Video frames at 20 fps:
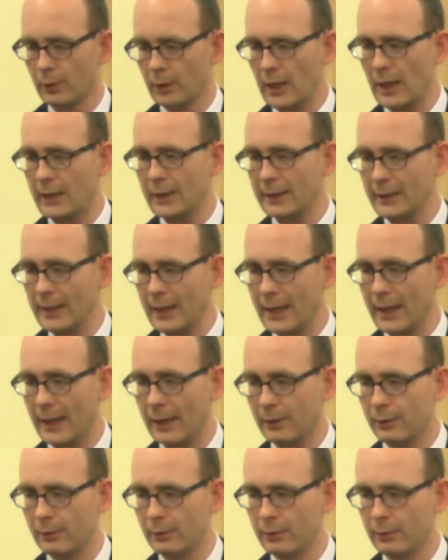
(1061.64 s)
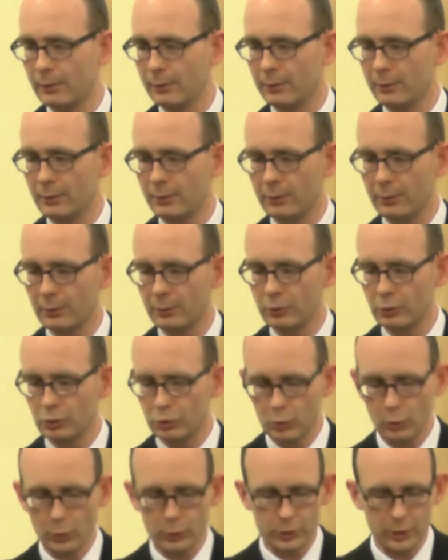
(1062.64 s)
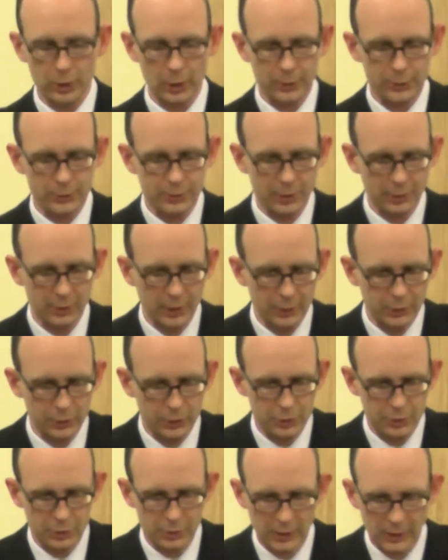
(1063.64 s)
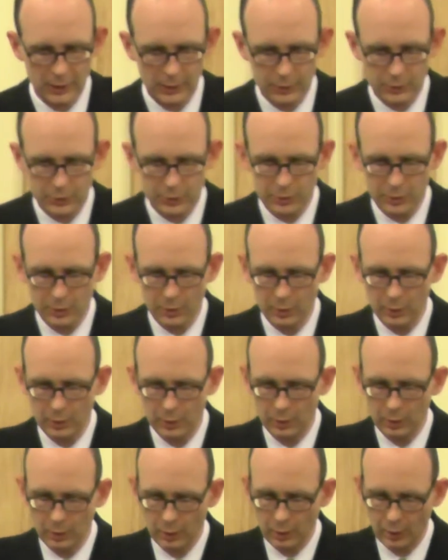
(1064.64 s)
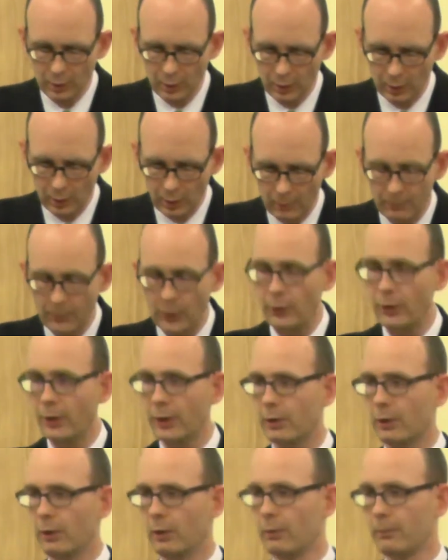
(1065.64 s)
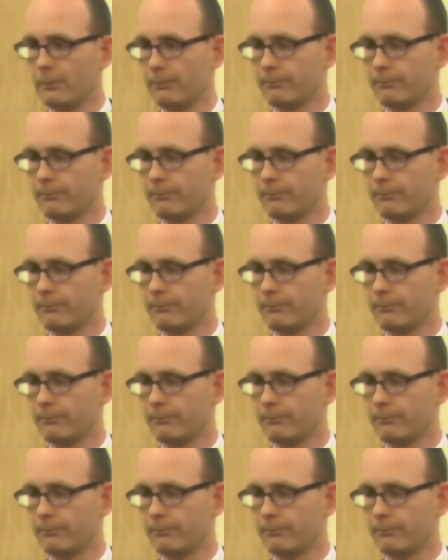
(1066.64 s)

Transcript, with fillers: That again shows us that this is a miracle.